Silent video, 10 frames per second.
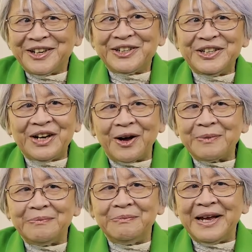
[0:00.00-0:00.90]

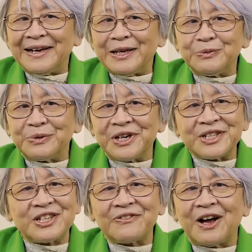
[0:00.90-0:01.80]
Not merely
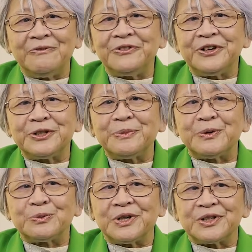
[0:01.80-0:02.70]
words of comfort, but
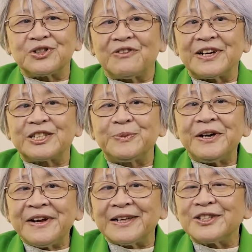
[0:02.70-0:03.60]
words of
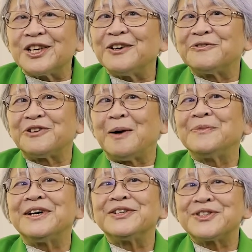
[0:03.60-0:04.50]
experience from
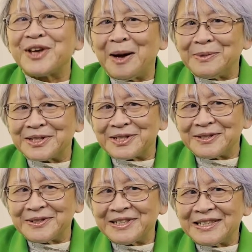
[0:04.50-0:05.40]
the psalmist.
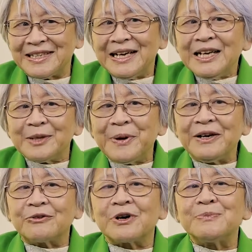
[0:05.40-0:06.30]
The
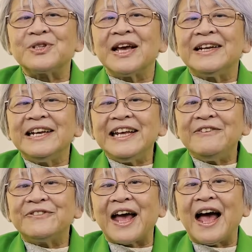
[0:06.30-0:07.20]
pilgrims
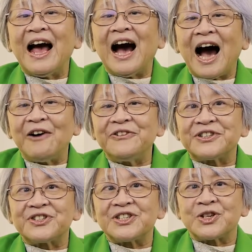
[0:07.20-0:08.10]
leave their
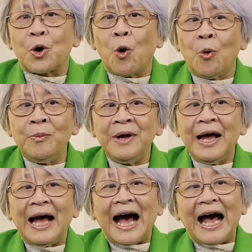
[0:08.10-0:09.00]
harvests at home
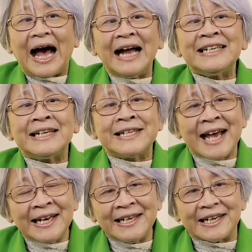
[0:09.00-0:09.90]

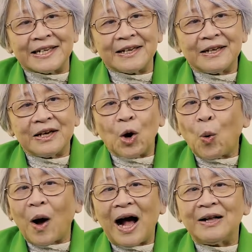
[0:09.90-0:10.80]
unattended,
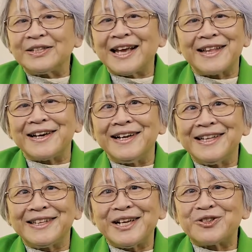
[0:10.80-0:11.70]
while together
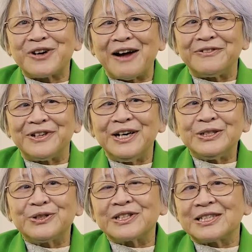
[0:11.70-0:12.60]
they travel
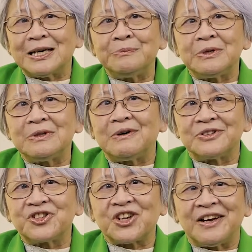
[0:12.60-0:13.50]
to the temple
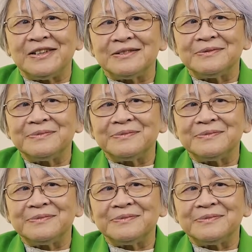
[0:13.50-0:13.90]
on Zion.